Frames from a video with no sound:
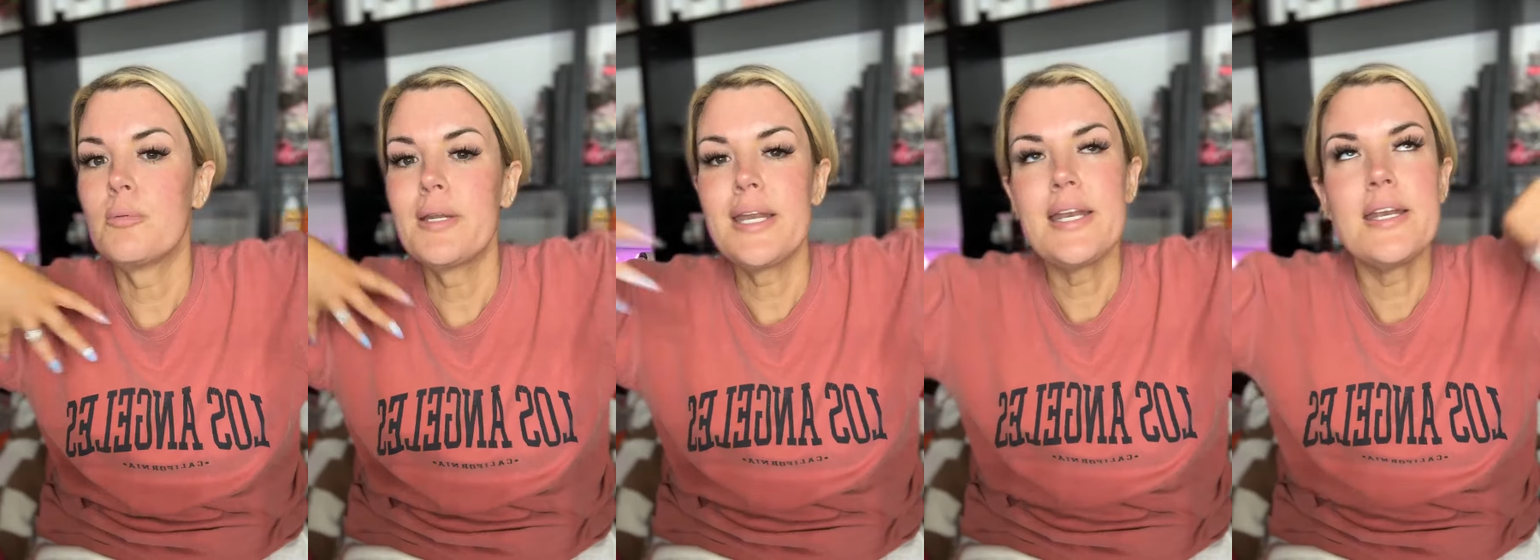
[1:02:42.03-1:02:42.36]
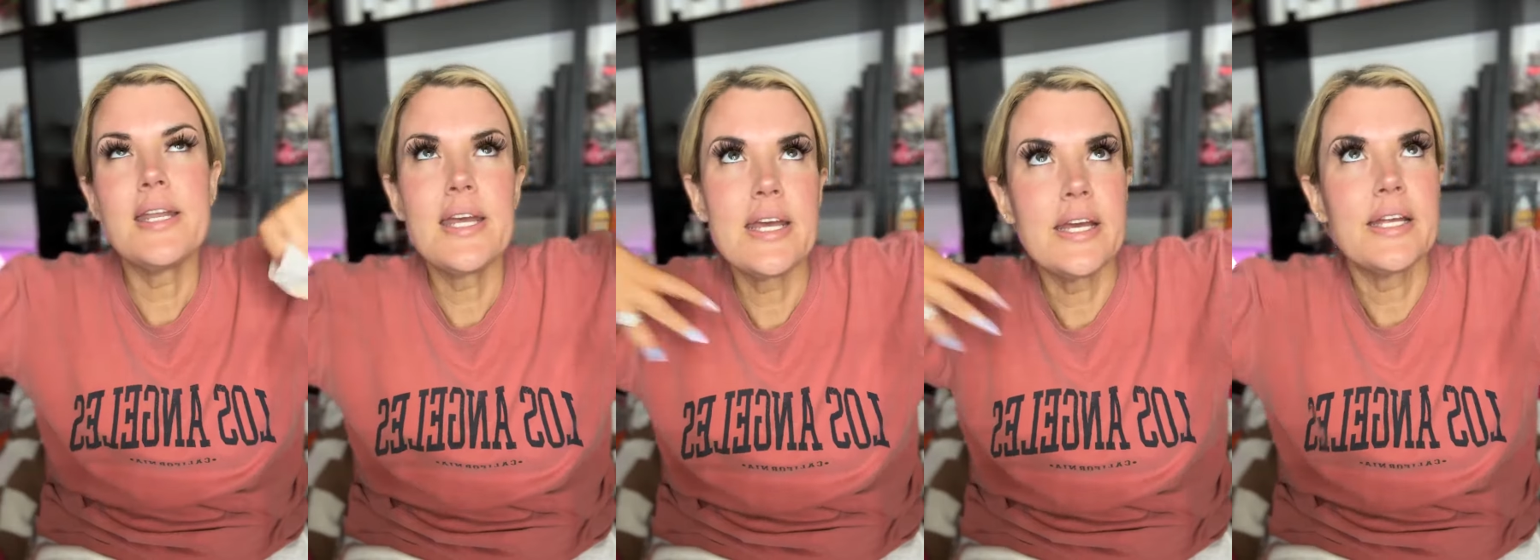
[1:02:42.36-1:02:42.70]
Nobody
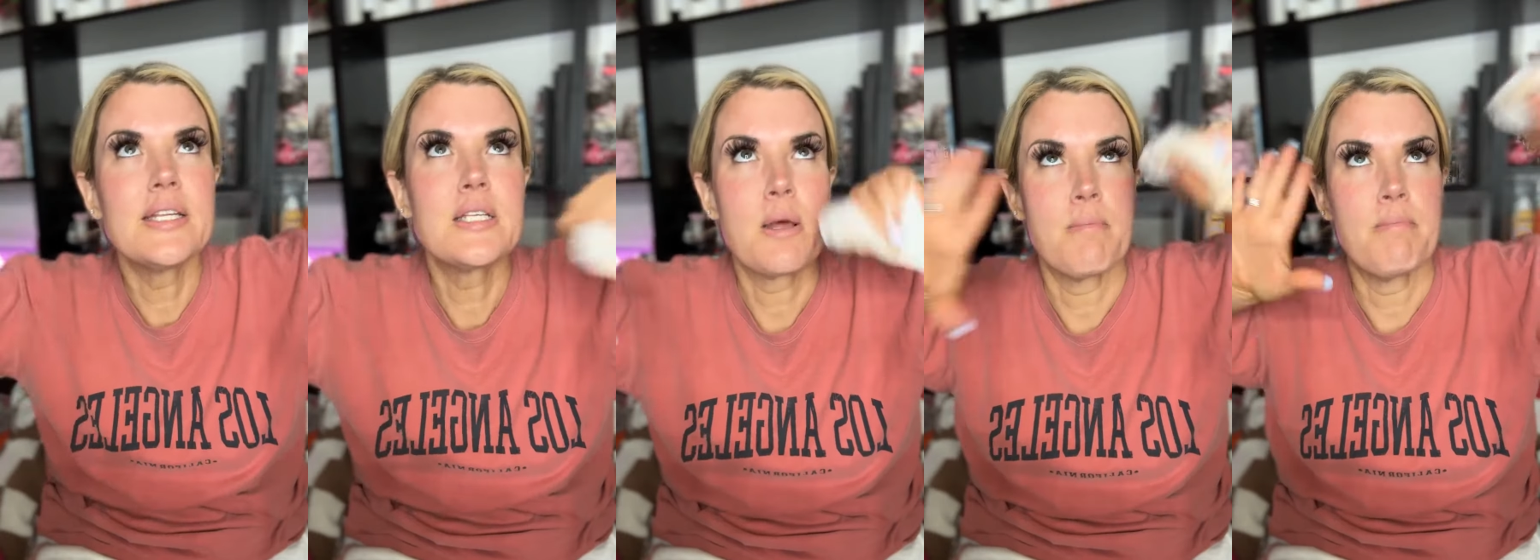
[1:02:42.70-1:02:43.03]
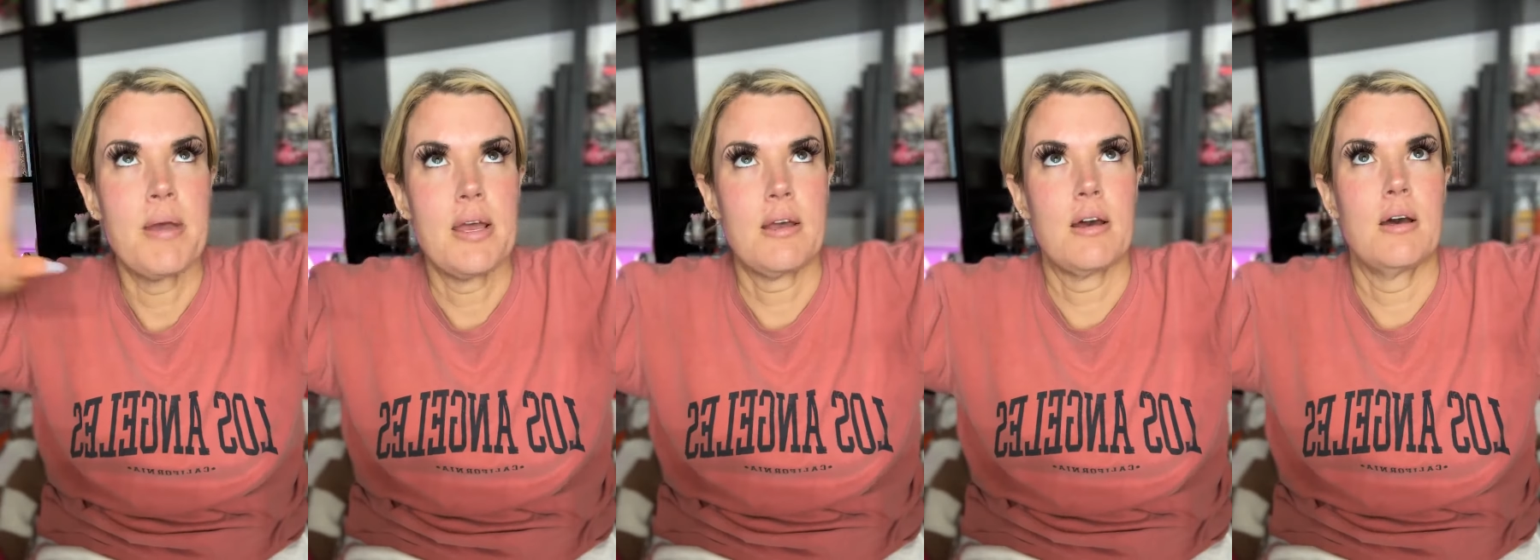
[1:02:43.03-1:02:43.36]
needs
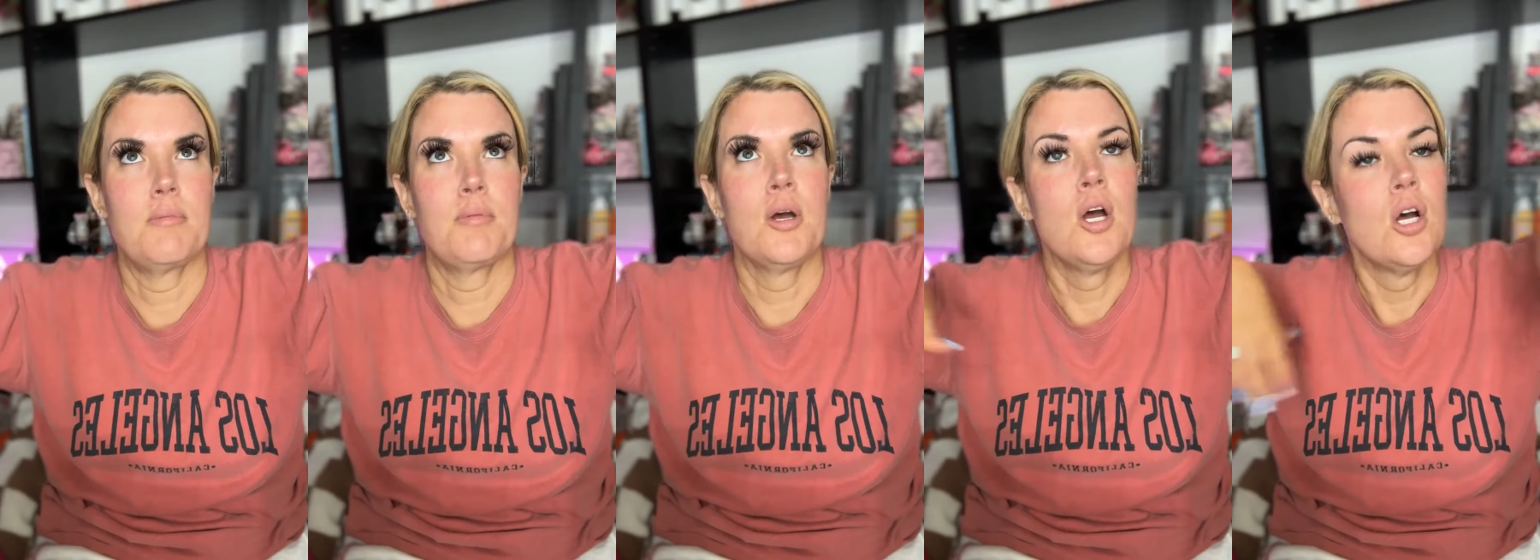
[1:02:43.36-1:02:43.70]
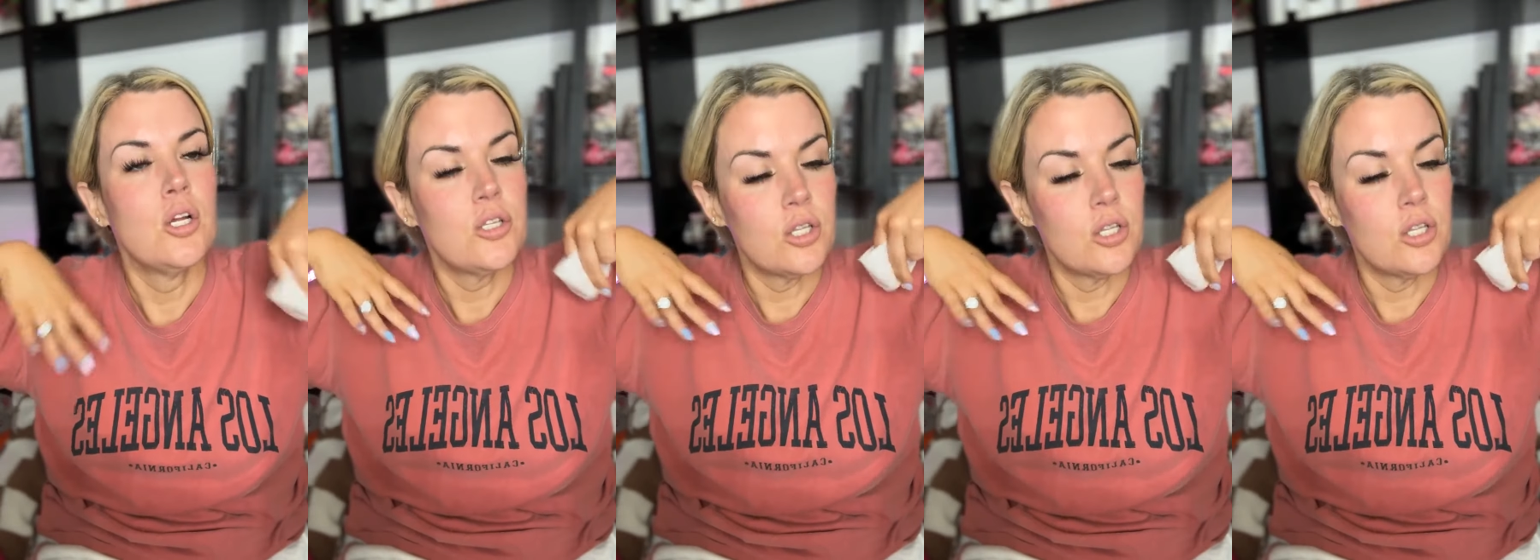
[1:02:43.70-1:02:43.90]
makeup.